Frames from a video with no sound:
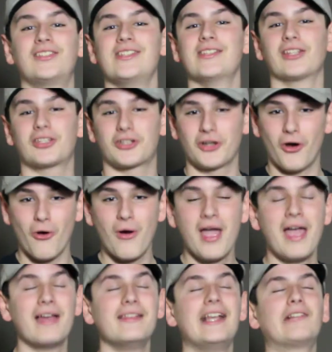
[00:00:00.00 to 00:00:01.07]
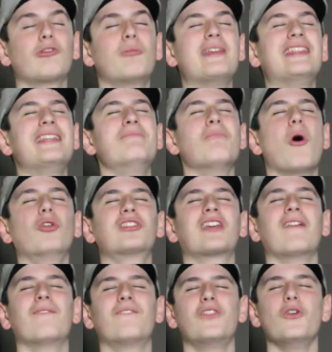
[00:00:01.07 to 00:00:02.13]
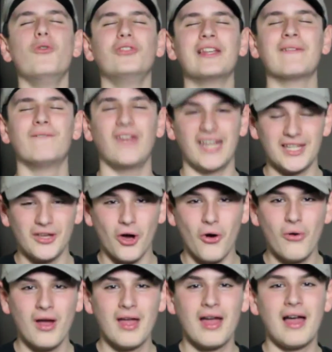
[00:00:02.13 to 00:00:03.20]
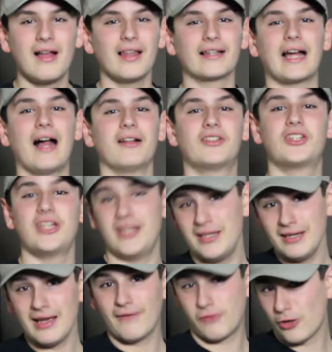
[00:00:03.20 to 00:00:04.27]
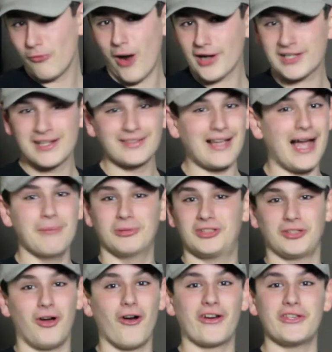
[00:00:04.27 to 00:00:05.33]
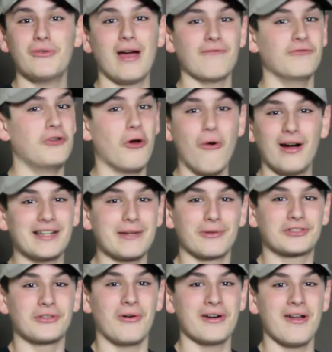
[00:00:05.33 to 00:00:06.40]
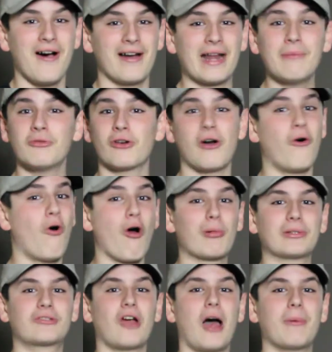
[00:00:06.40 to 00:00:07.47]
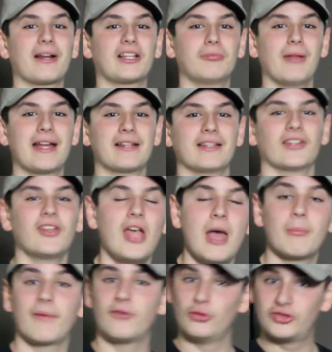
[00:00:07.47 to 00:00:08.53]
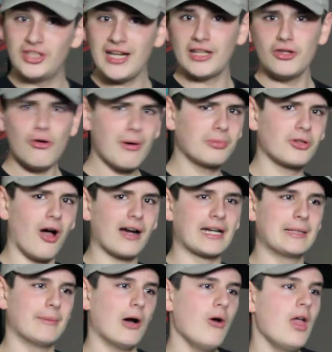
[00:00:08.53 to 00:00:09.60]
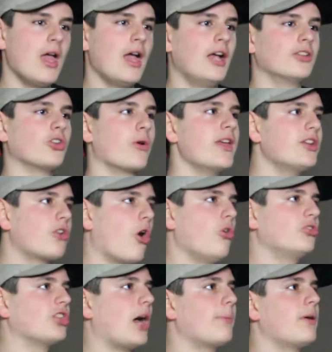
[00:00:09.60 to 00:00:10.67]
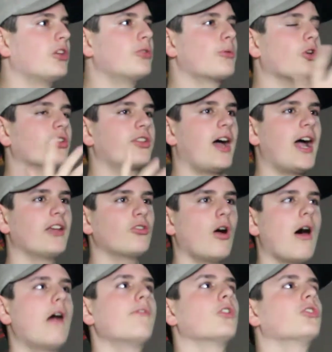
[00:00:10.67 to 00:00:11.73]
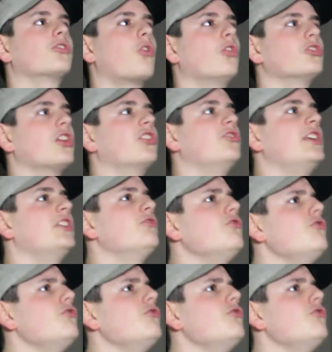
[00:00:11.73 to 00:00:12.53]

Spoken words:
seen this show, this will be the most confusing video. Like, gee, if you're watching this, I'm sorry. You have no idea what's going on. I'm doing a horrible job at explaining this. But if you've seen it, you know what I'm talking about. So he goes up, Supergirl dies, Oliver goes on his knees,